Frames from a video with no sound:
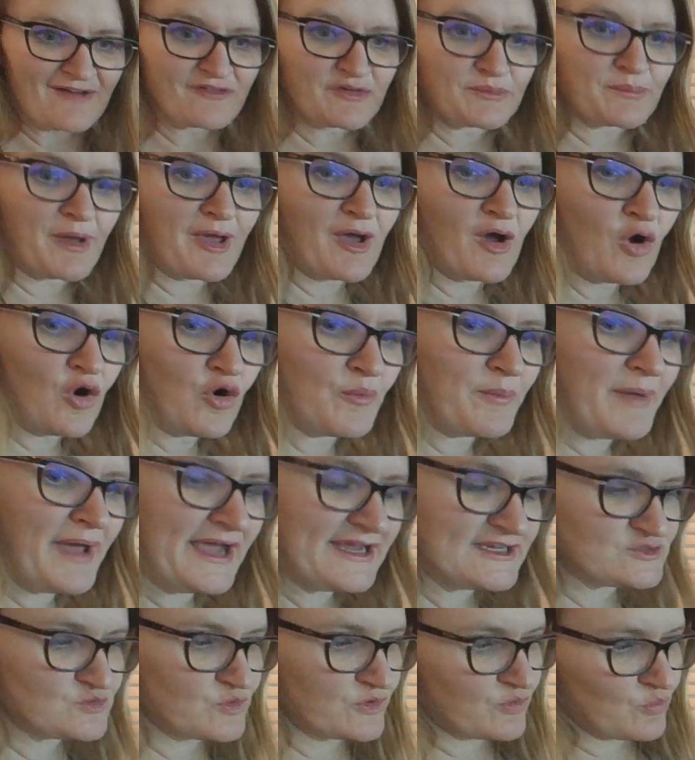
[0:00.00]
covered my whole
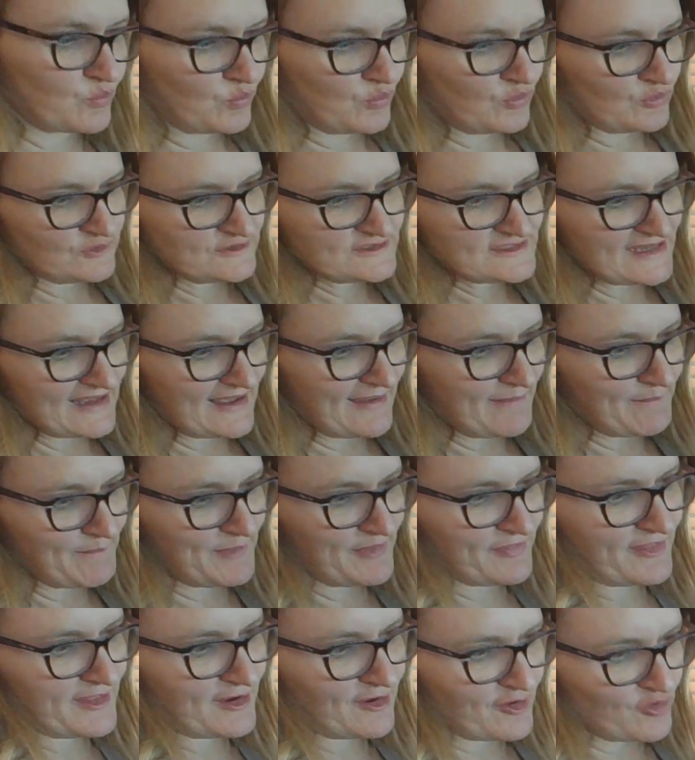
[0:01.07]
page with water,
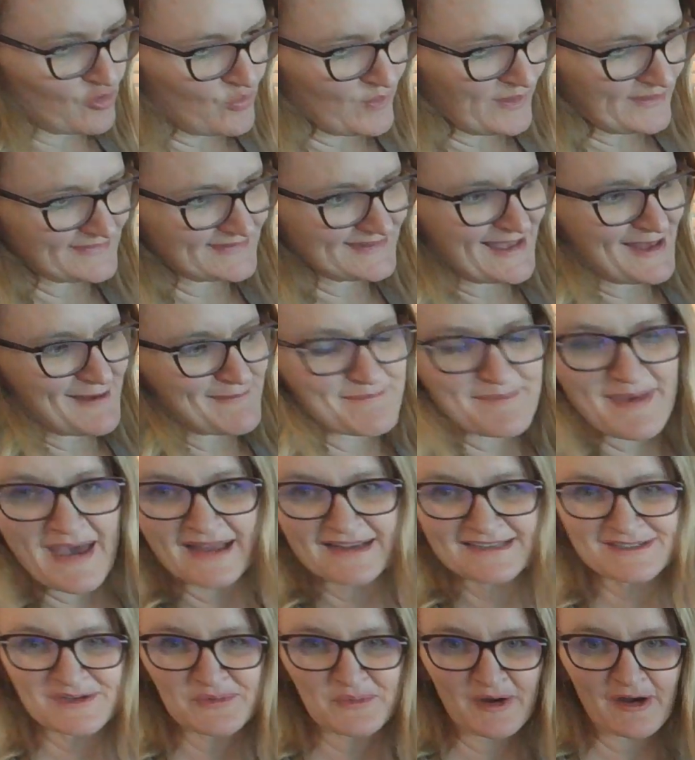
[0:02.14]
but then I always come
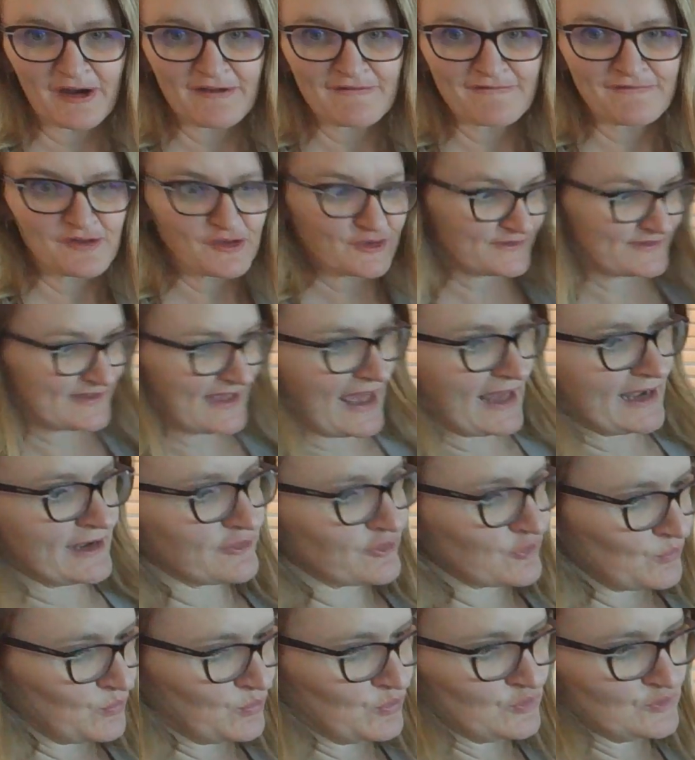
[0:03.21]
back to where I first added
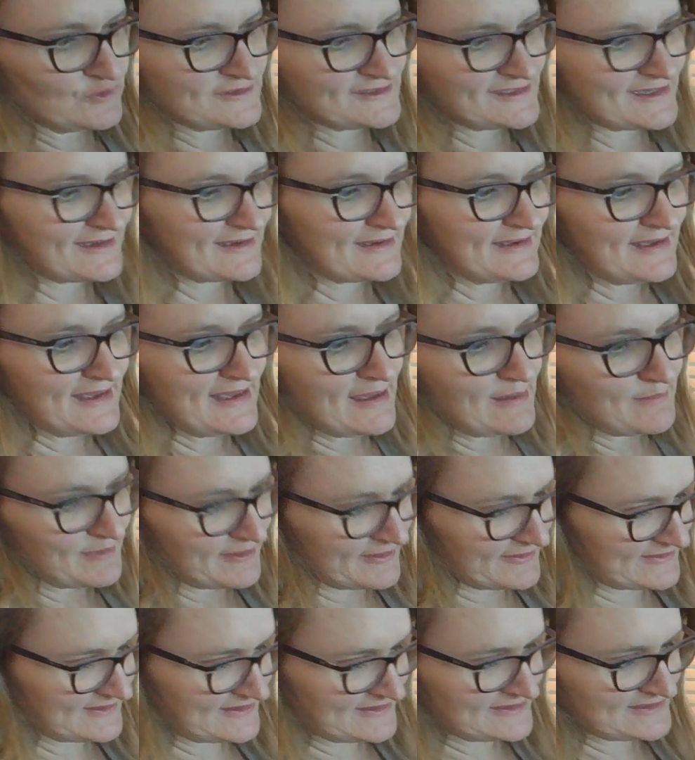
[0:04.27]
the water
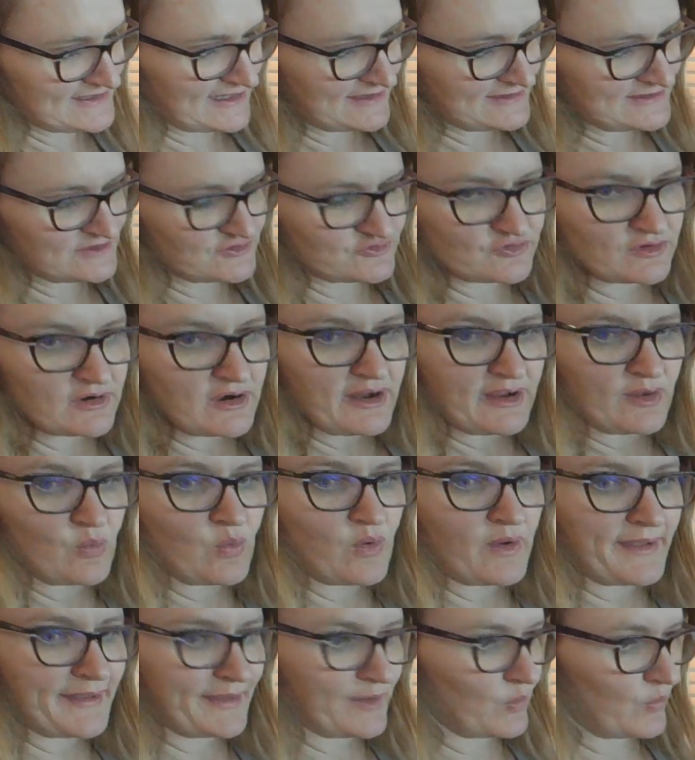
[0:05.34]
because it does dry
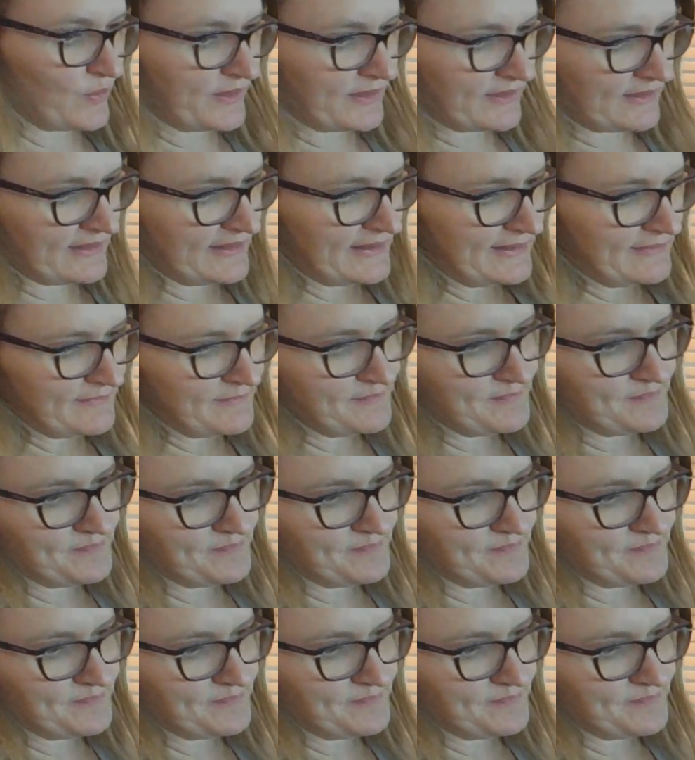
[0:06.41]
quite quickly.